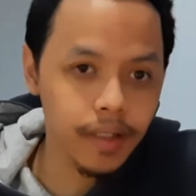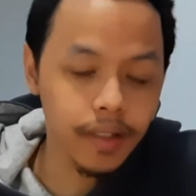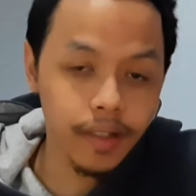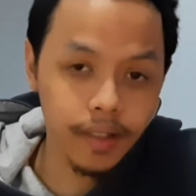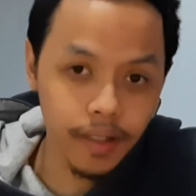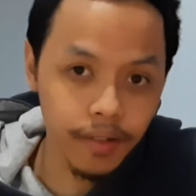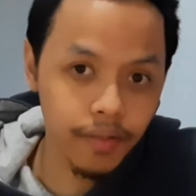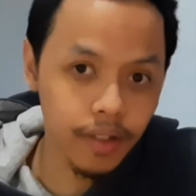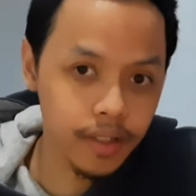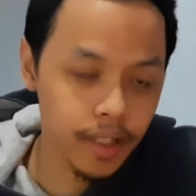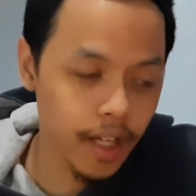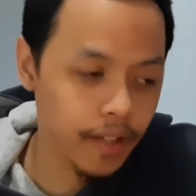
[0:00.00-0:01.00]
in the
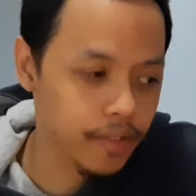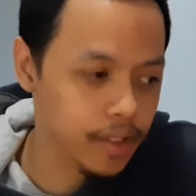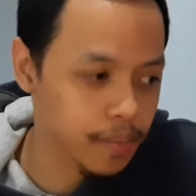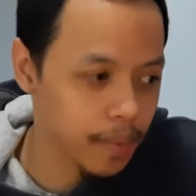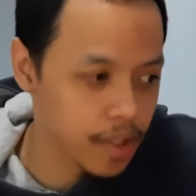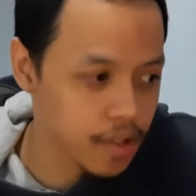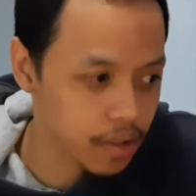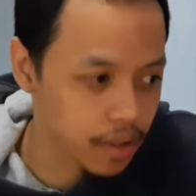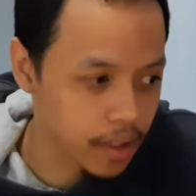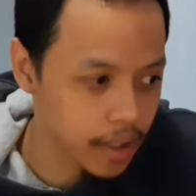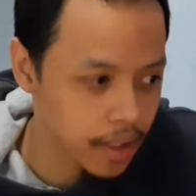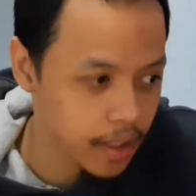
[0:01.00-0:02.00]
first half
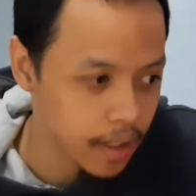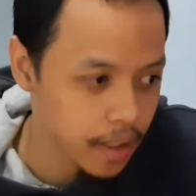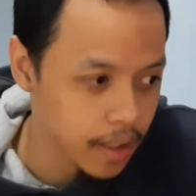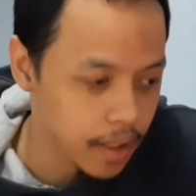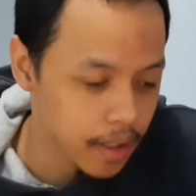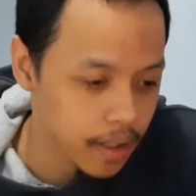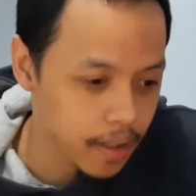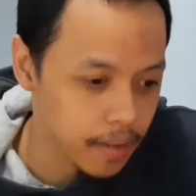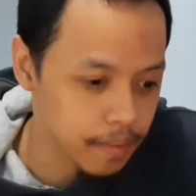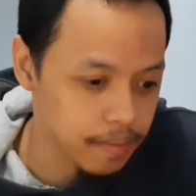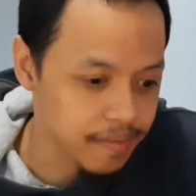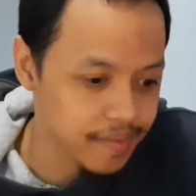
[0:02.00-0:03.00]
especially.
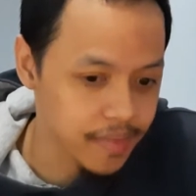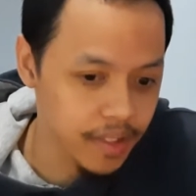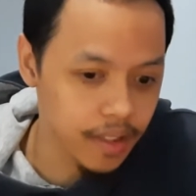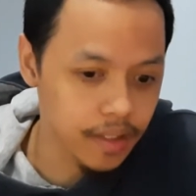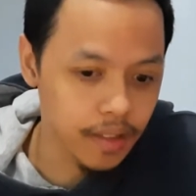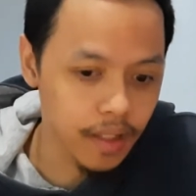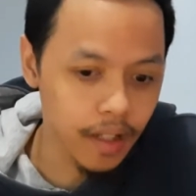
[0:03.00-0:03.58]
There's